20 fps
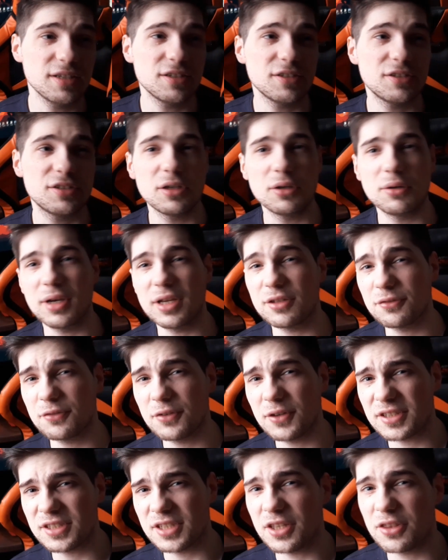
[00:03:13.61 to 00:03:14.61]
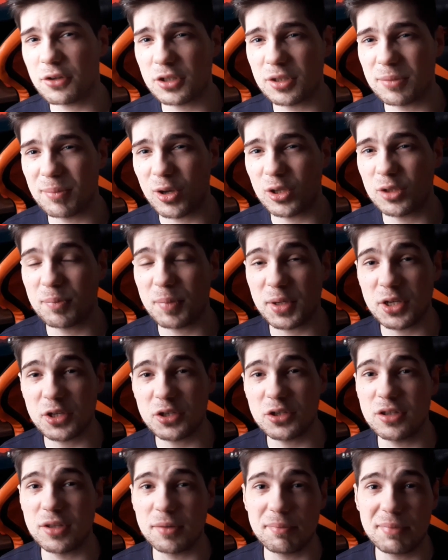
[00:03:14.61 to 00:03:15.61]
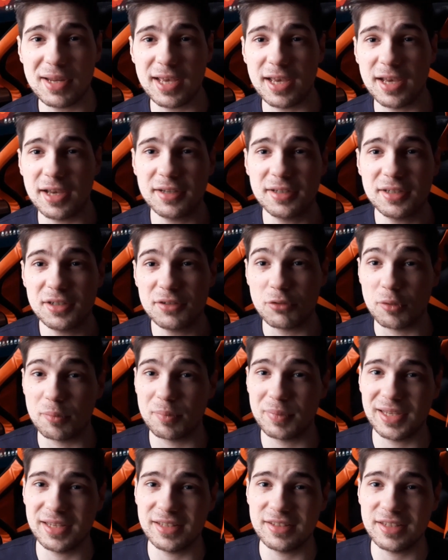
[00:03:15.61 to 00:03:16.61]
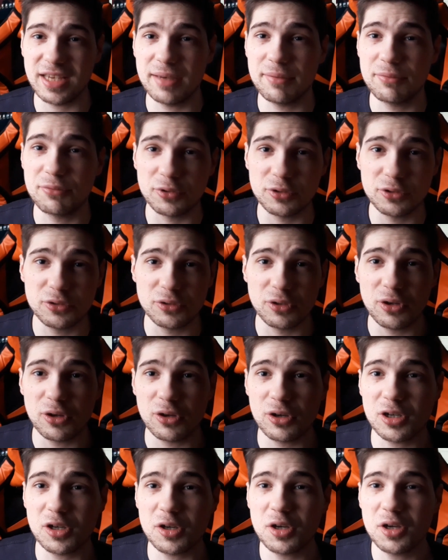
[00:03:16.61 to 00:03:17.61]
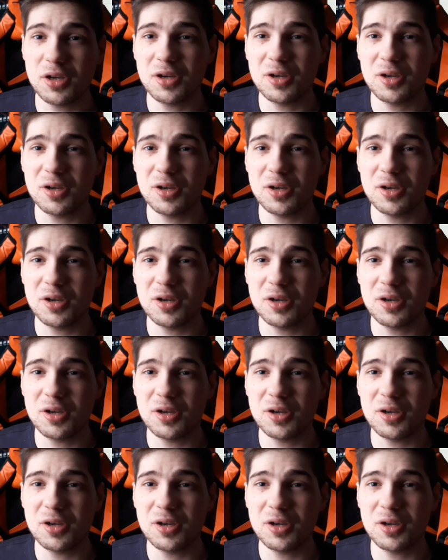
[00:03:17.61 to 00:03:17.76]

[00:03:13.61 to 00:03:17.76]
So at first they thought about punishing the player for playing the game for too long